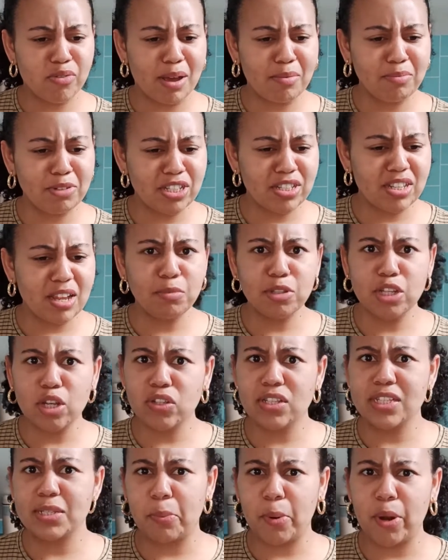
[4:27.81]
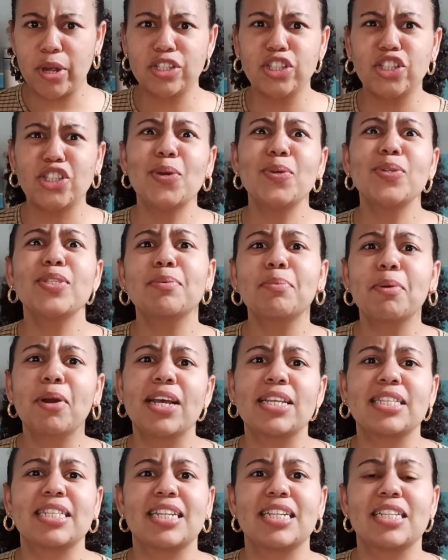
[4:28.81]
I'm so
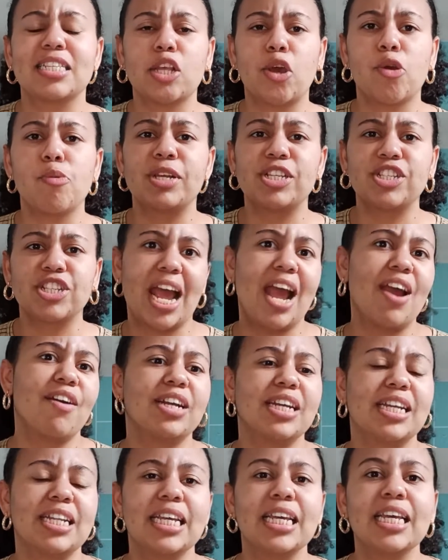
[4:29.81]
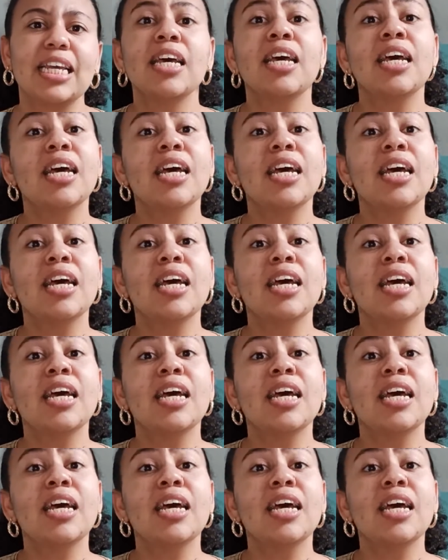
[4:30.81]
surprised that there's so much carrot in it,